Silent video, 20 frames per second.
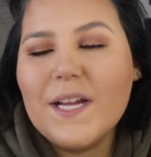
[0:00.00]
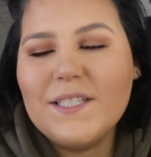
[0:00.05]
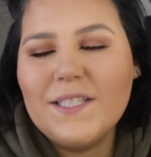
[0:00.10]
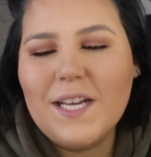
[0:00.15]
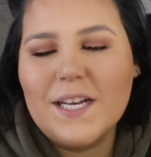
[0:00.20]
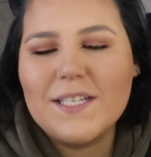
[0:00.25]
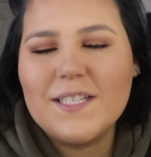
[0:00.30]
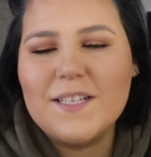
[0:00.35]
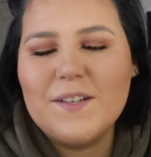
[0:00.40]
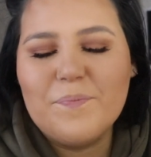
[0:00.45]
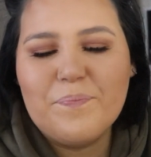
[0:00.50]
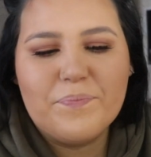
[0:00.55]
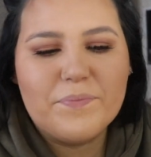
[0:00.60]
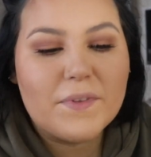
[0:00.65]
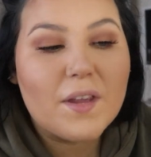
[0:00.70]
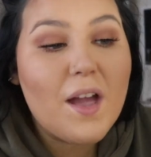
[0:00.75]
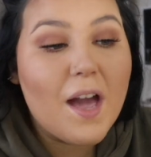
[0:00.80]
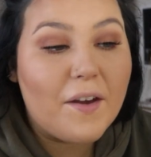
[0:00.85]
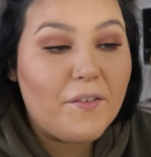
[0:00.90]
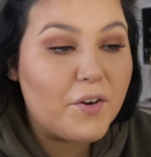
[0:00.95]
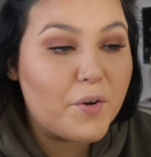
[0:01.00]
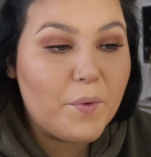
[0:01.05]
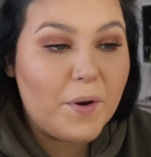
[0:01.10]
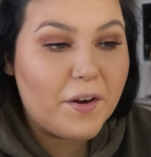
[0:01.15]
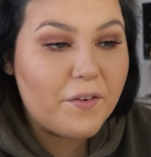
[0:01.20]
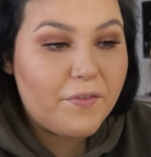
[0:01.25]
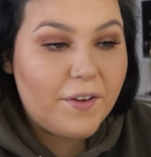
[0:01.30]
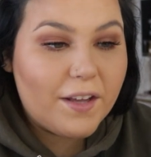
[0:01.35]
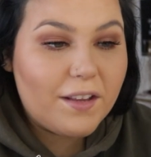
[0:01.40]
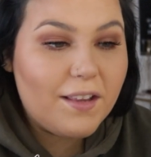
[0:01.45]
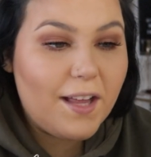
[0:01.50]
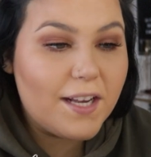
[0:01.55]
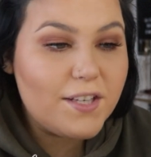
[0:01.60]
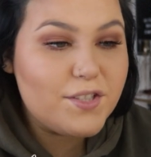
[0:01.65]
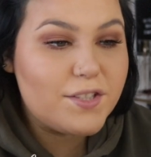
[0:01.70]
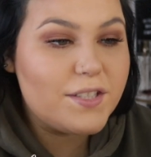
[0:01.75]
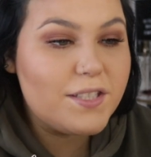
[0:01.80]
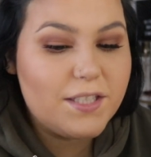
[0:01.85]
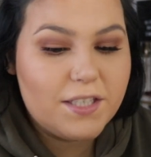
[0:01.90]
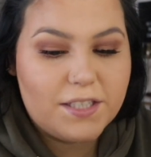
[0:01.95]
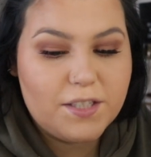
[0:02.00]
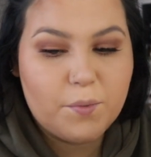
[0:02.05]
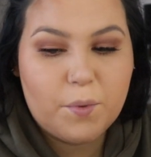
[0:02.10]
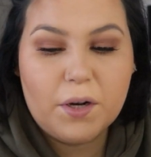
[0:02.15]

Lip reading: doesn't ever wear fake lashes and doesn't